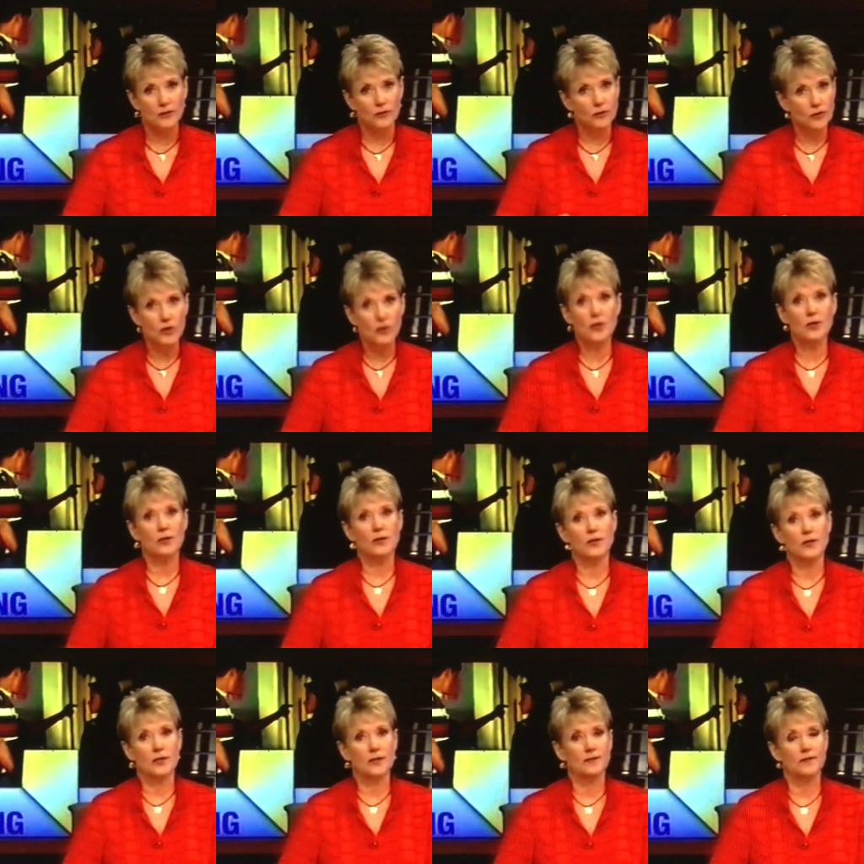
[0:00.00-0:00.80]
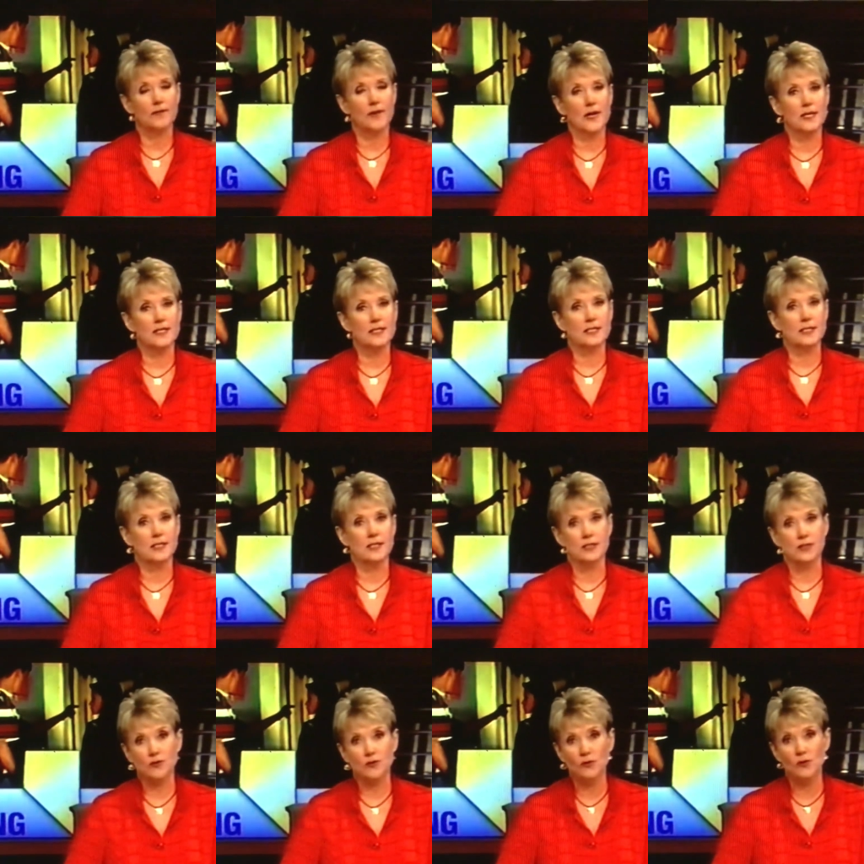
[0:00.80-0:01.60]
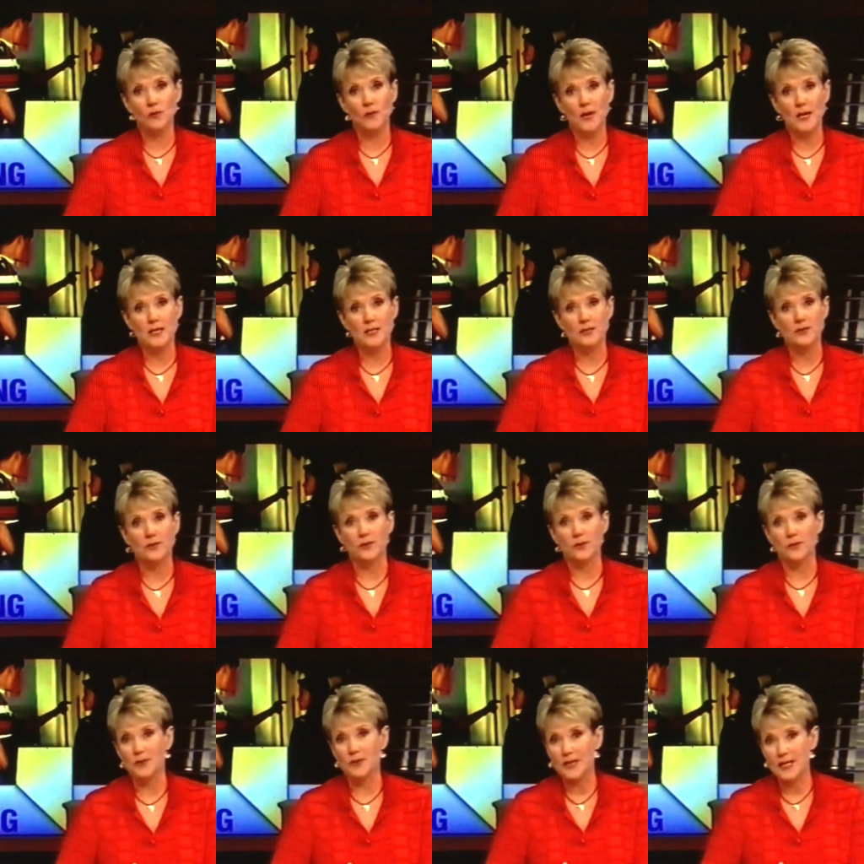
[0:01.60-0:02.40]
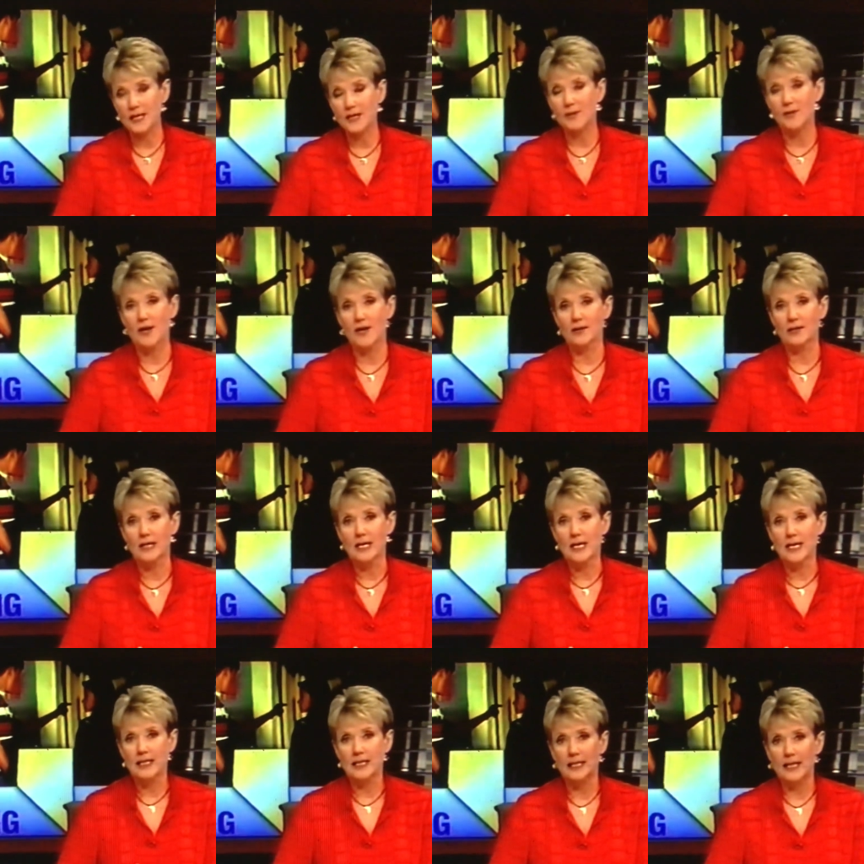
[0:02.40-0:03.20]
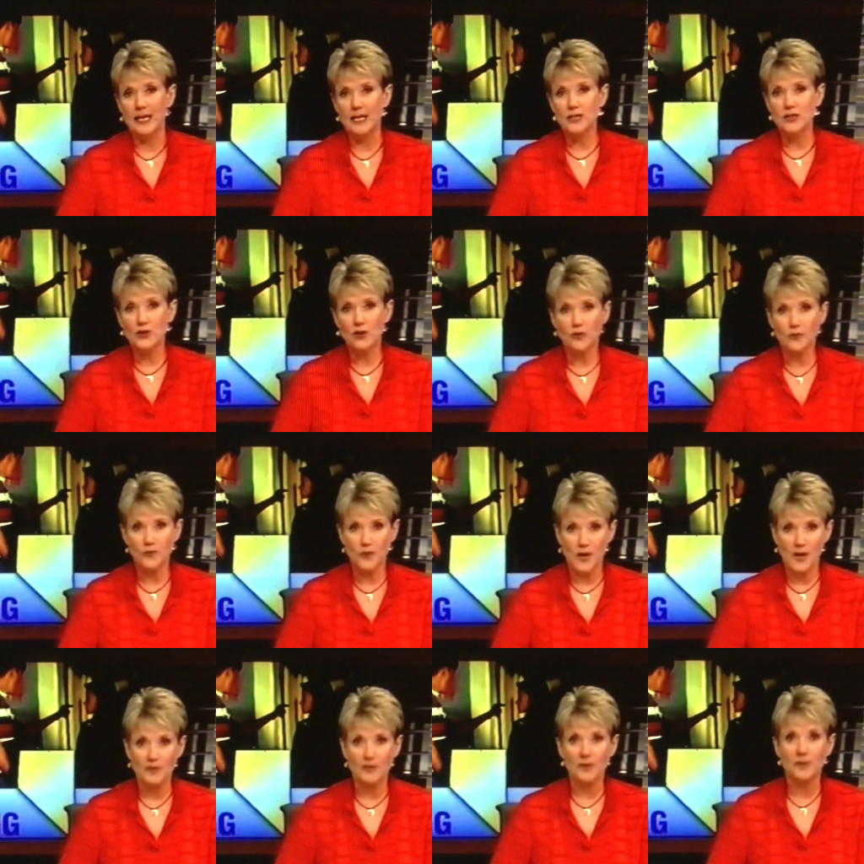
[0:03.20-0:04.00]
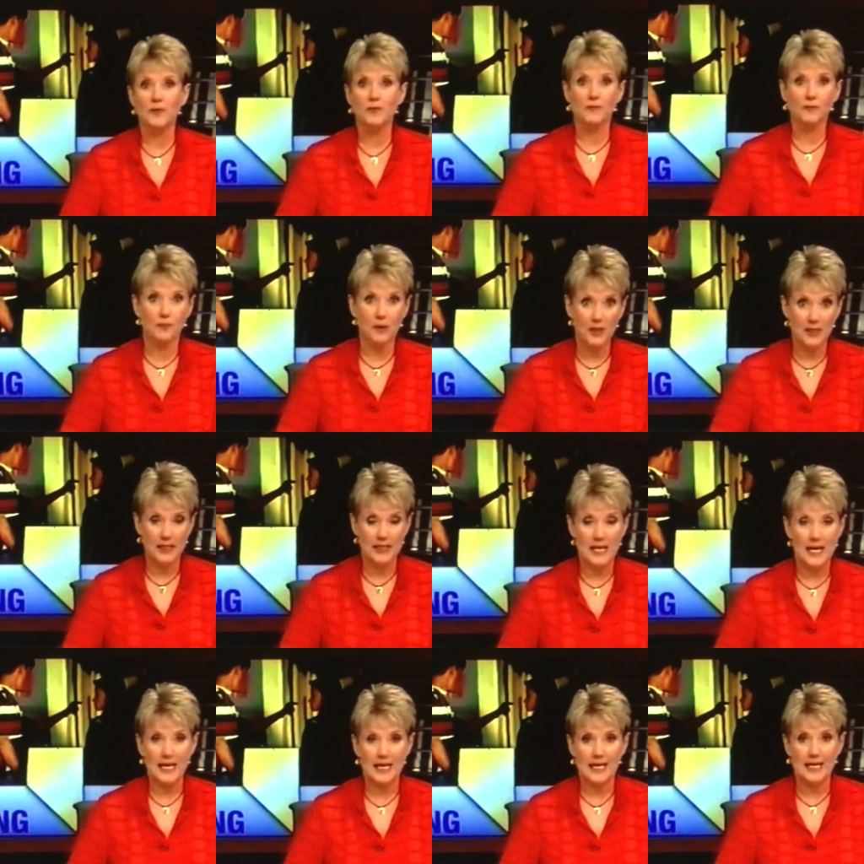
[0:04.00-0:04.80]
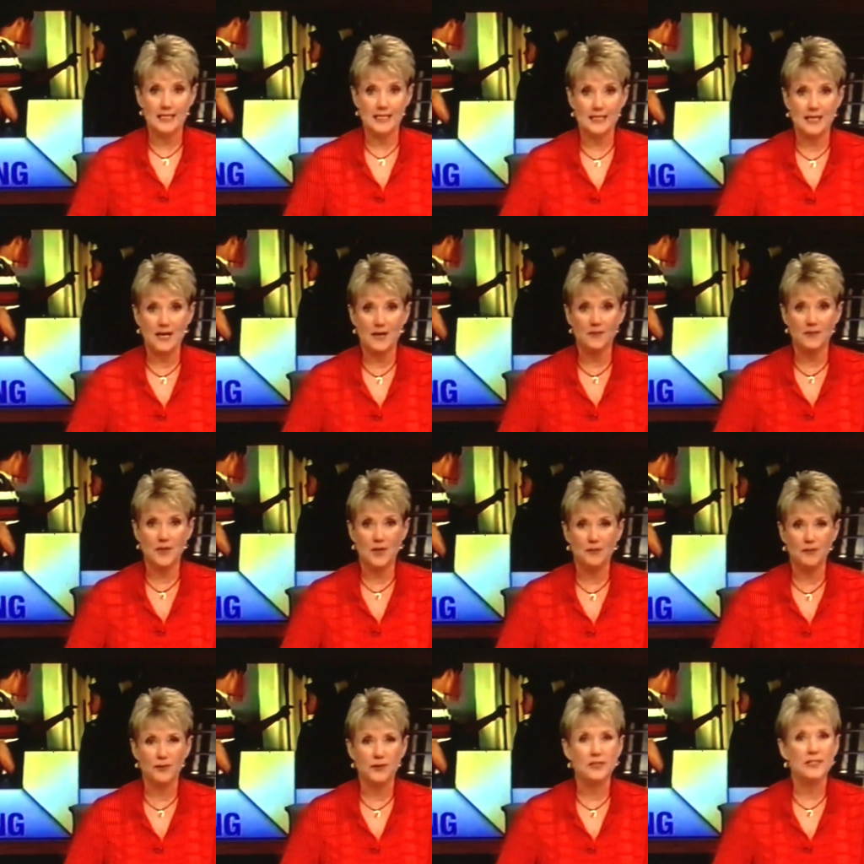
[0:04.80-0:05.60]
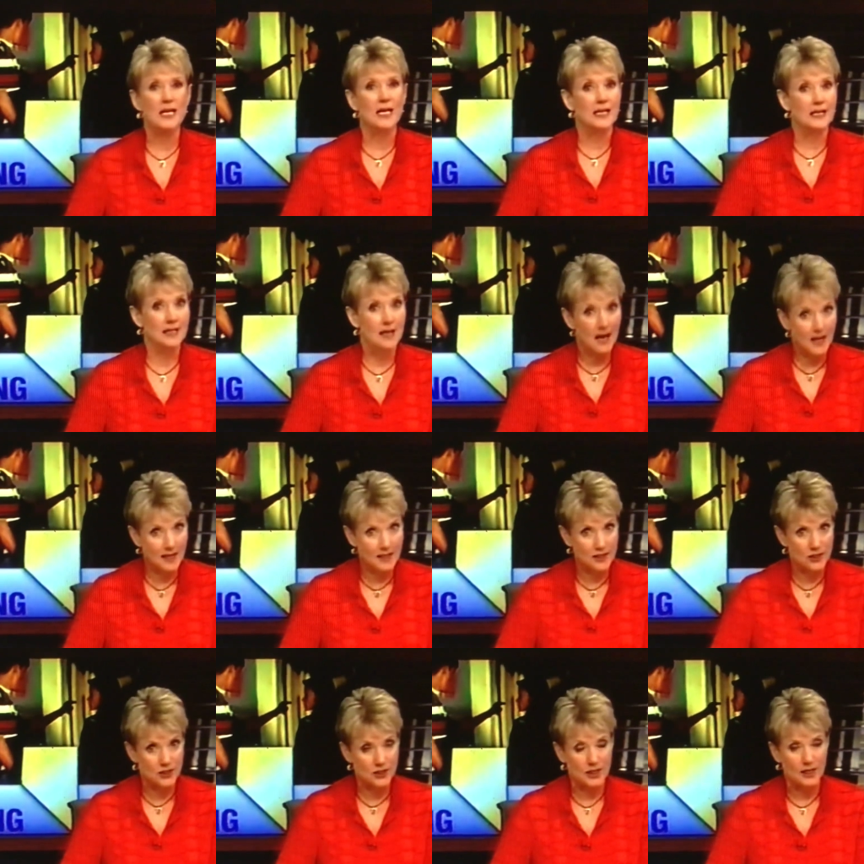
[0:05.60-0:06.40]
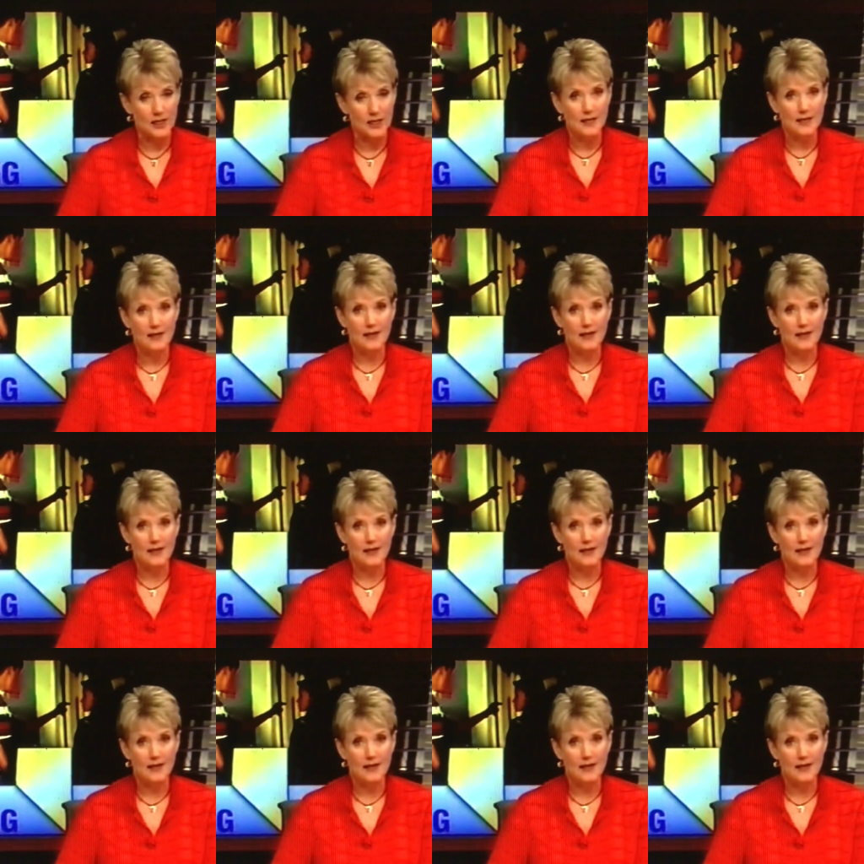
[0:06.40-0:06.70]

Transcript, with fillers: No longer confined to the school bus or the playground, the age-old problem of bullying has kept up with technology,